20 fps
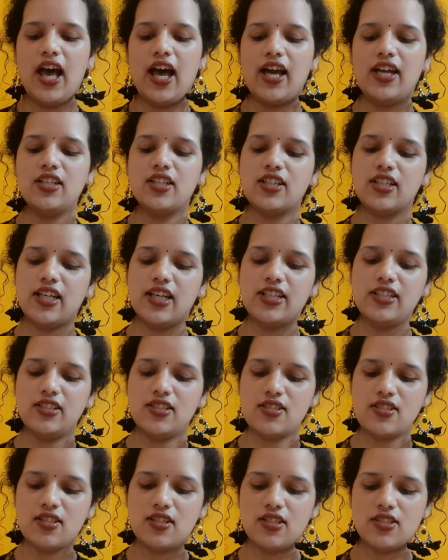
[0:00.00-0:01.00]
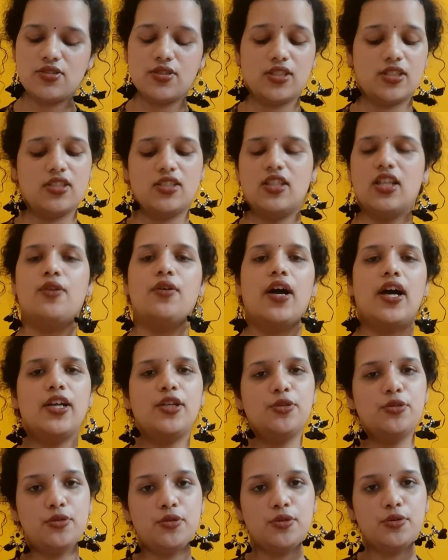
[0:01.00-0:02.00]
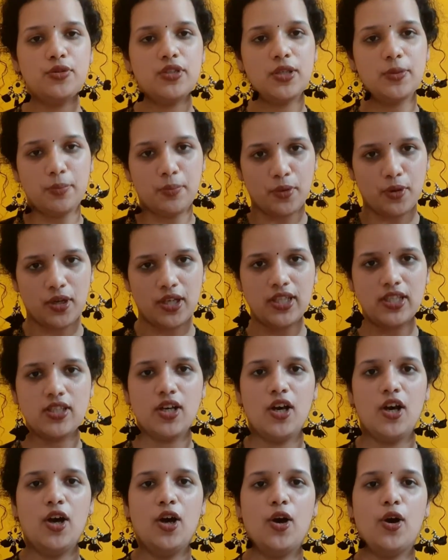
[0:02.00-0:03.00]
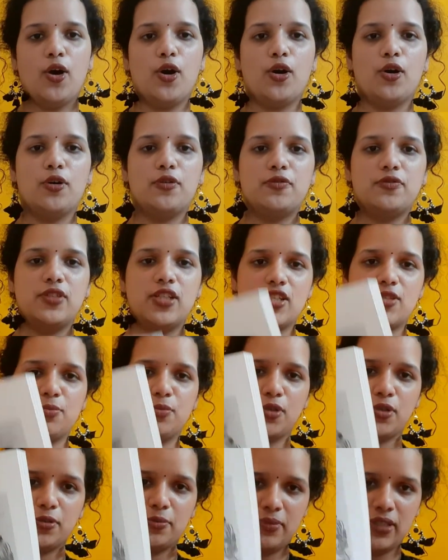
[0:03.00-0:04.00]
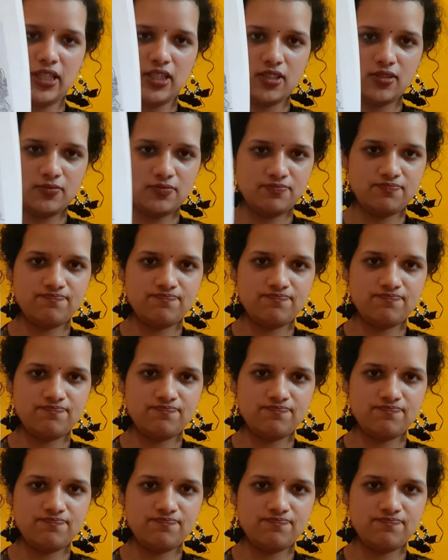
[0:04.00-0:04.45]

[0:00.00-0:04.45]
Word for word: and again it is illustrated now i don't know the point of this book being